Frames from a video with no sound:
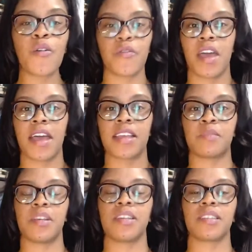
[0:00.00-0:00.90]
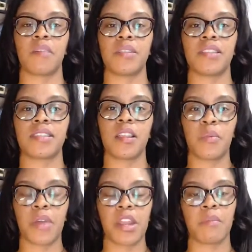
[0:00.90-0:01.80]
fast because I've been
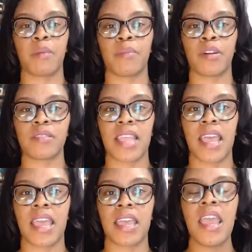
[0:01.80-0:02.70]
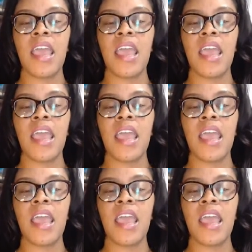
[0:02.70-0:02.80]
celebrating my birthday